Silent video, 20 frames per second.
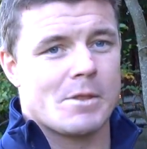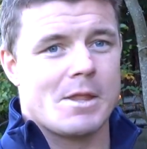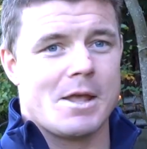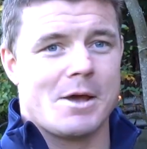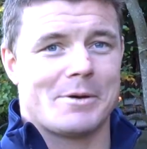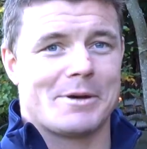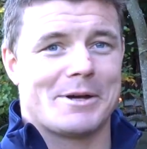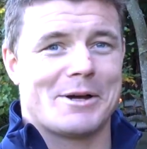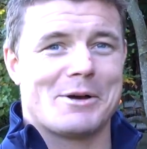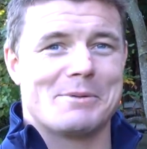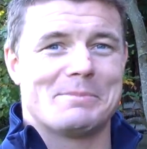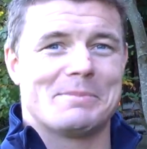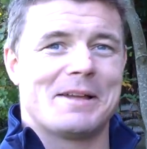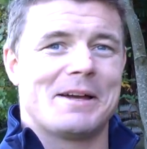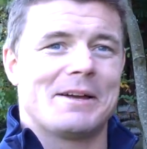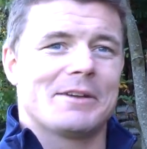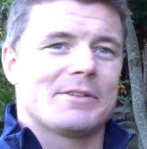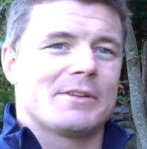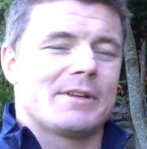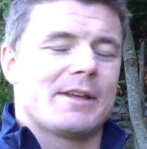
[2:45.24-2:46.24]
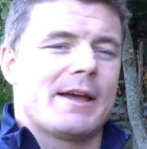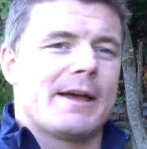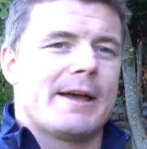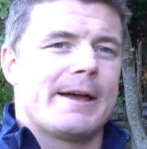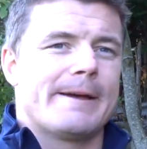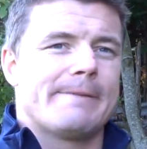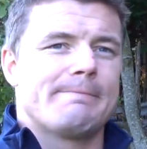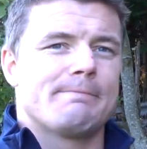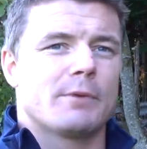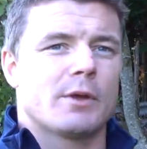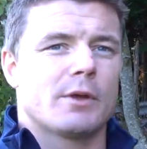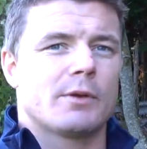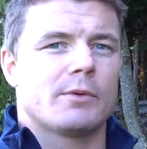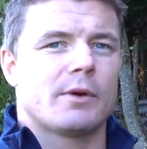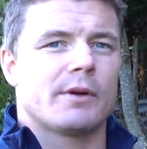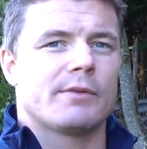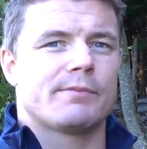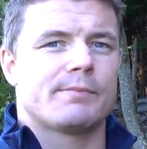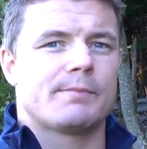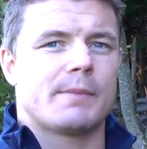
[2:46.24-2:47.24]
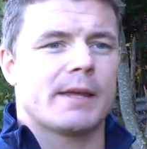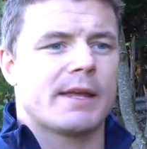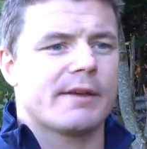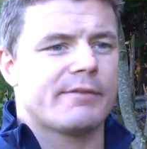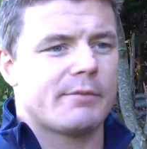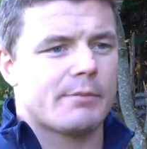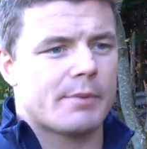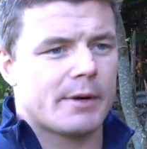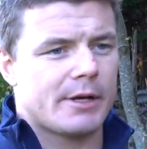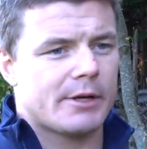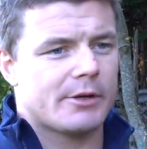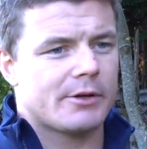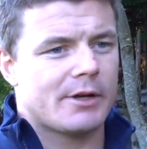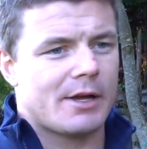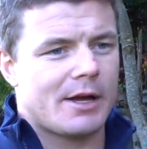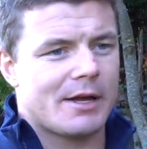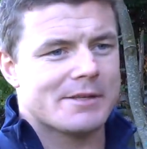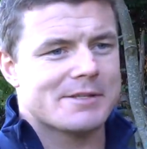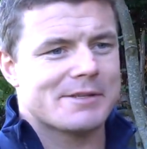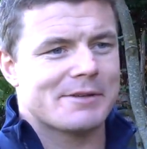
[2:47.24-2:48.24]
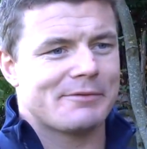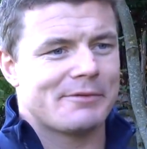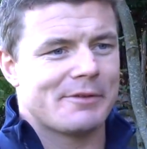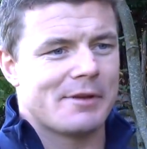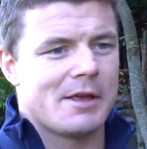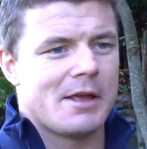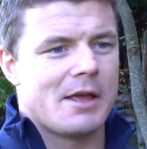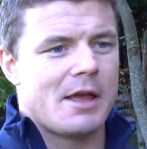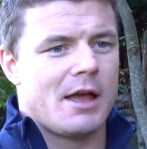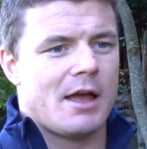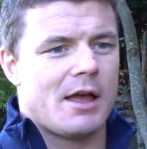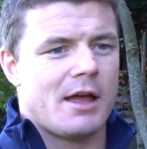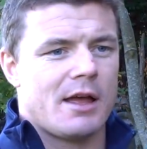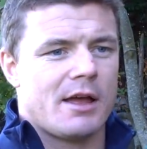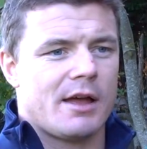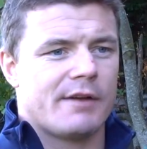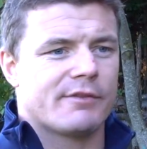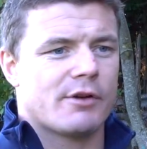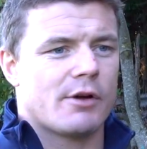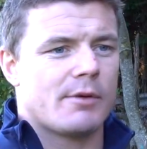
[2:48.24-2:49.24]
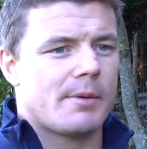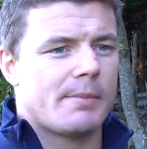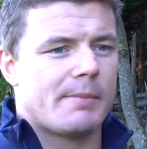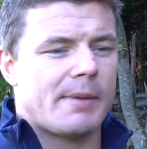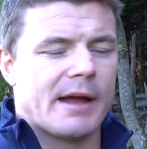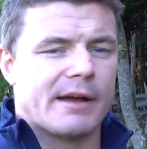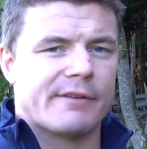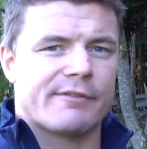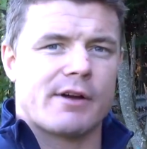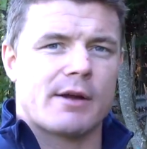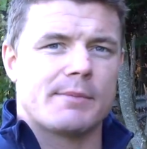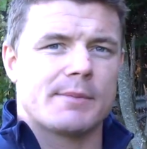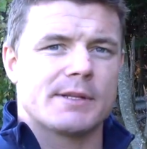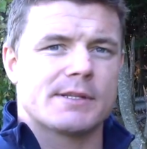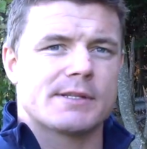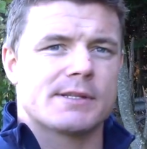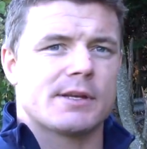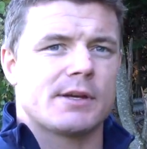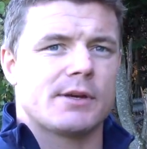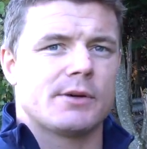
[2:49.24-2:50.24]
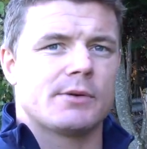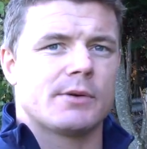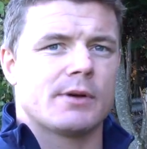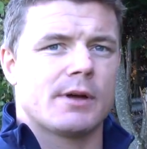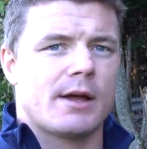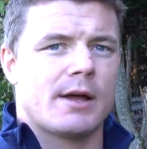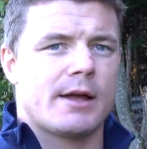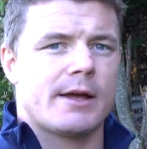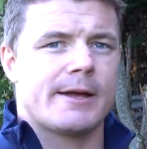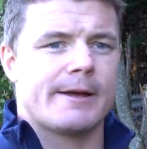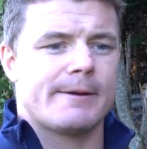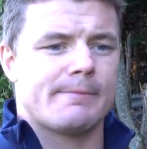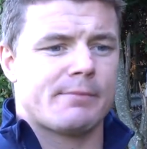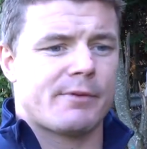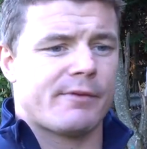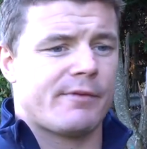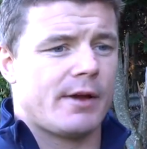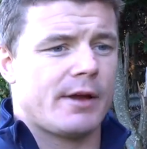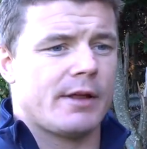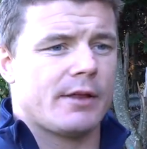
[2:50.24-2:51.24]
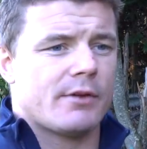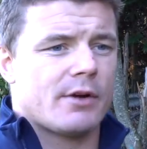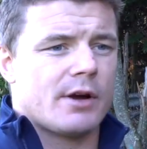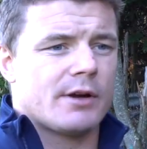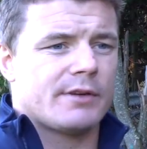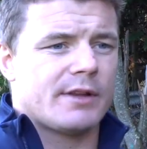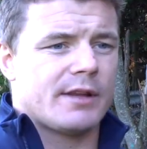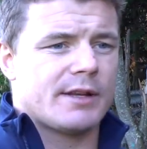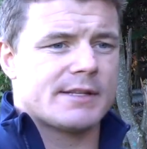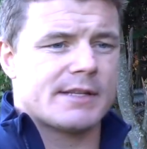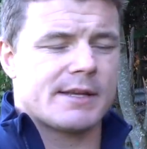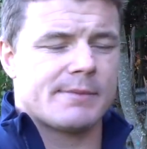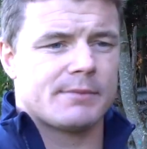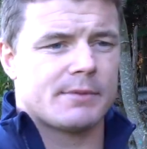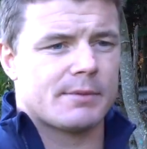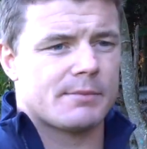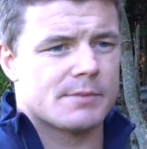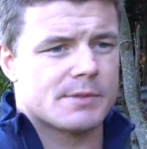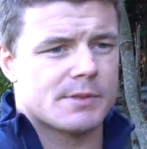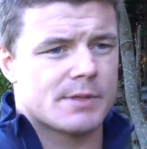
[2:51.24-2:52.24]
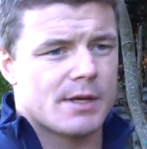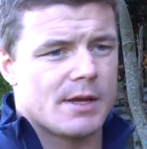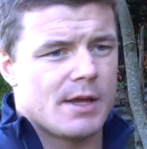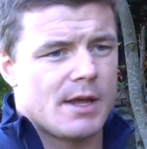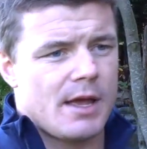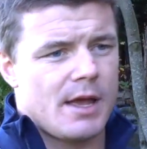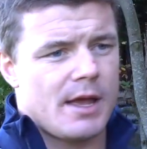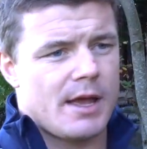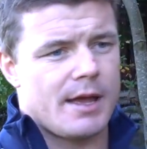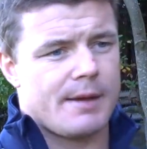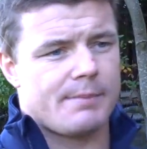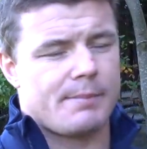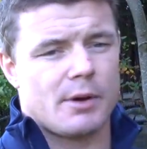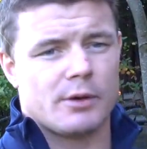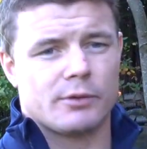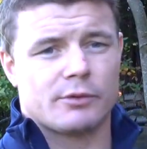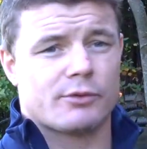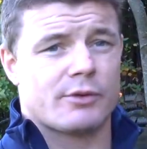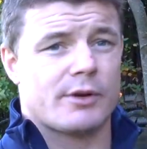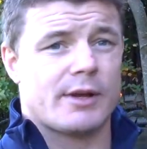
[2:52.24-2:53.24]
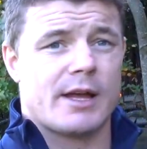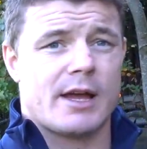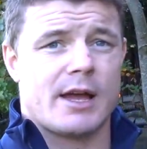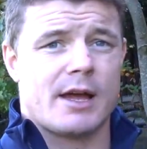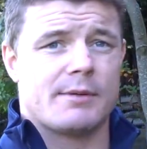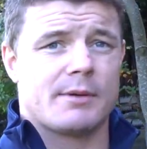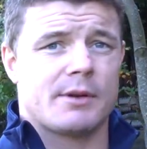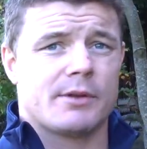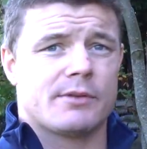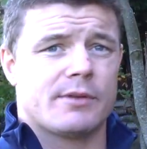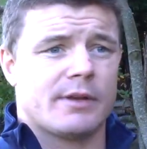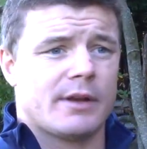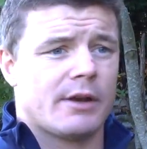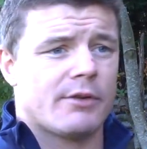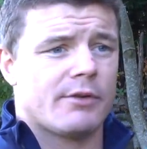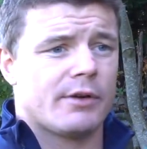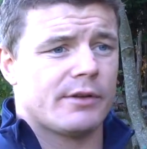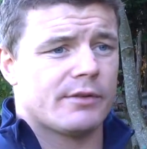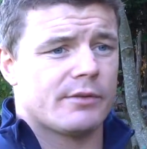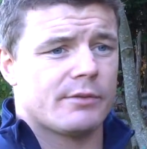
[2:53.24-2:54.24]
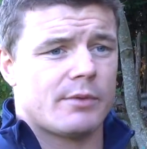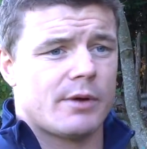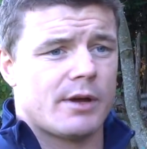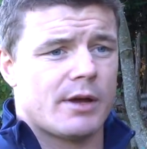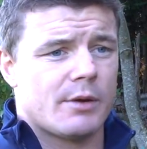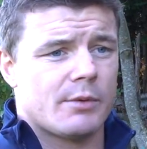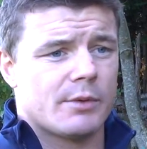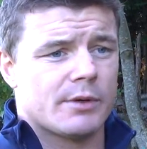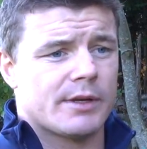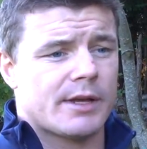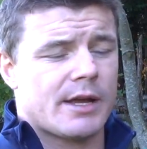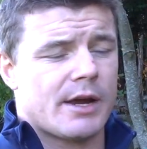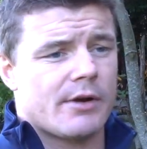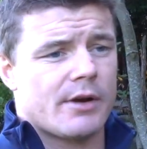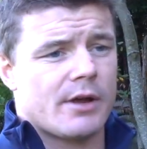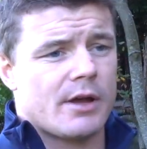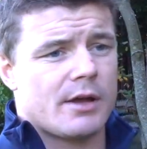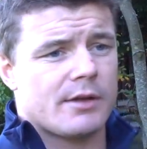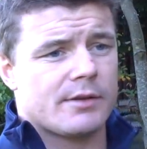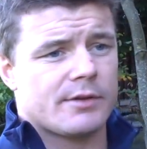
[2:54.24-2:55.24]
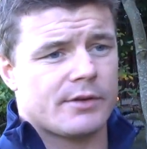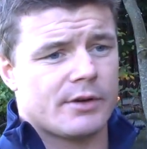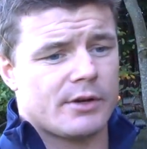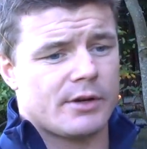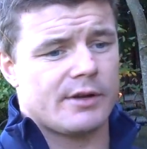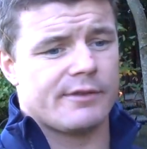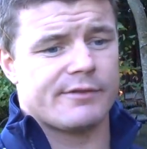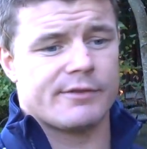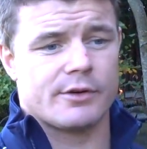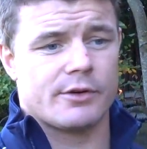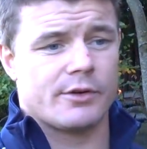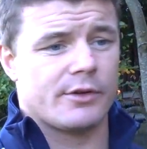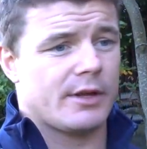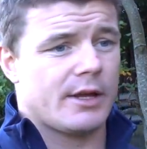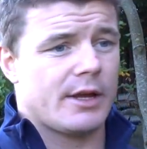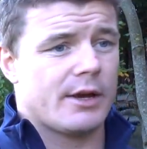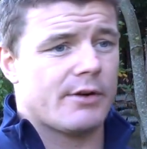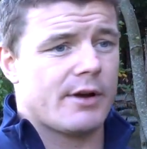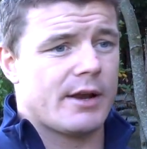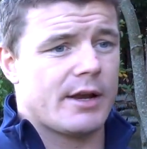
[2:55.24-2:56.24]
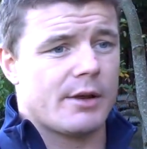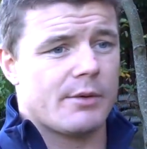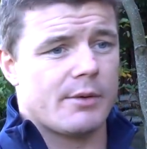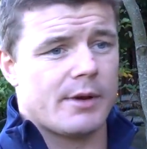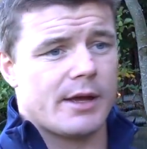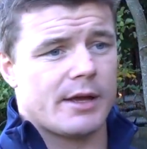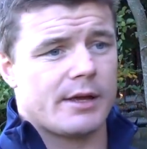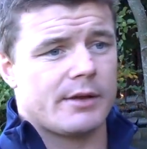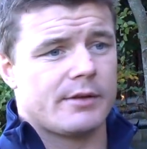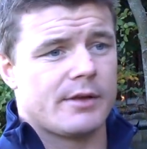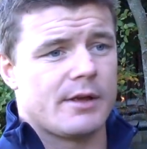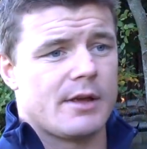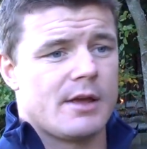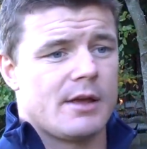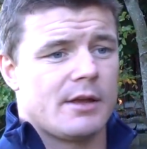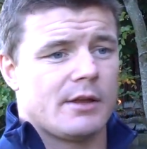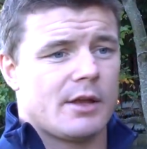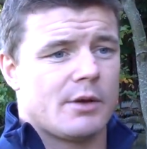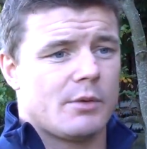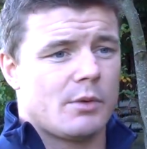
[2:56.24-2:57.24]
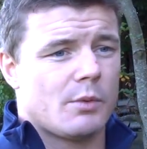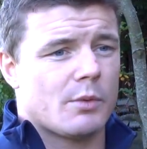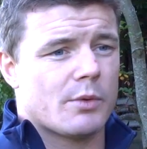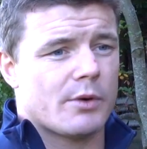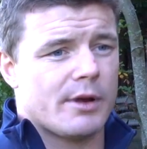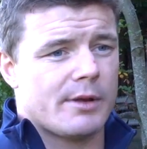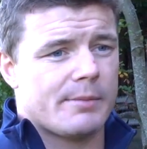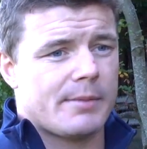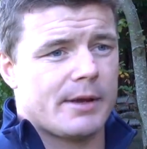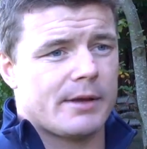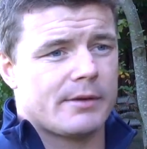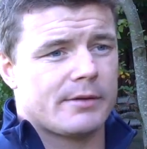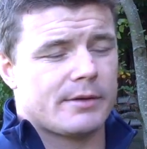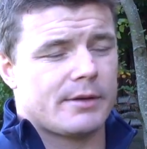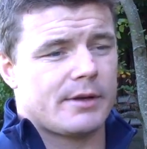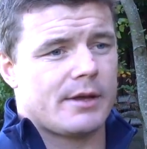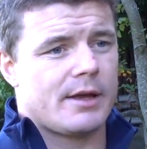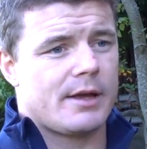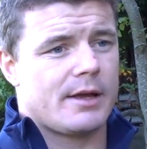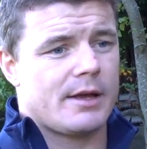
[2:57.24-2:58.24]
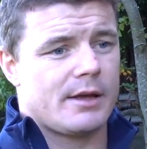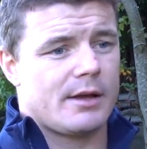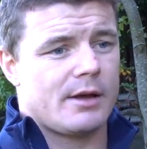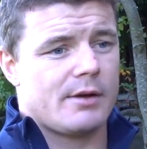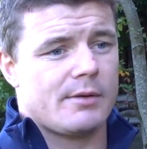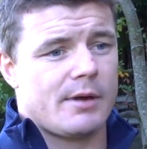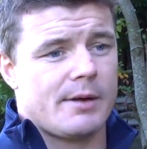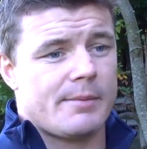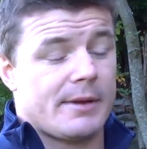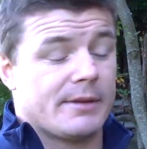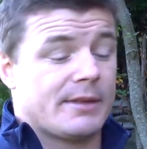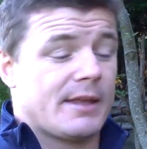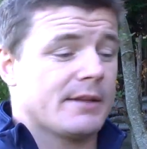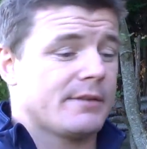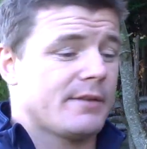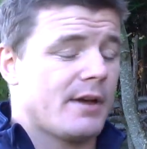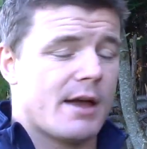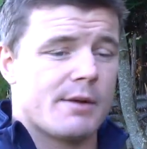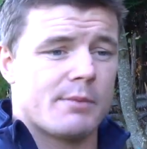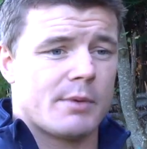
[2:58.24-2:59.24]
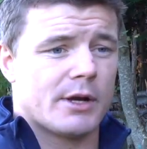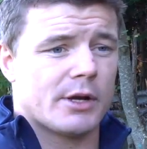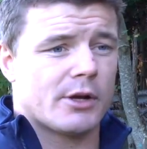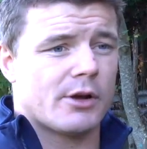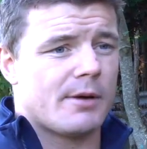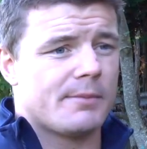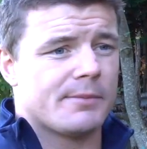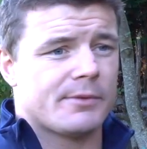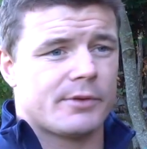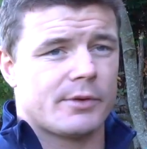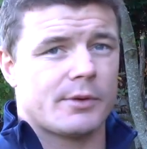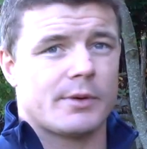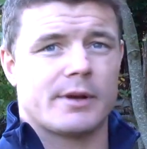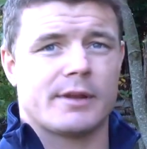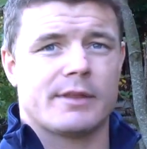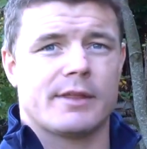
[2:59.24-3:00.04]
No, I hope not. Um, you know, I've been given pretty good odds of uh, of coming back from it, so um, provided there aren't any symptoms uh, post-rehab, I don't see any reason why I wouldn't carry on, certainly for another year anyway, and, you know, we'll worry about, uh, about that time when it comes to it.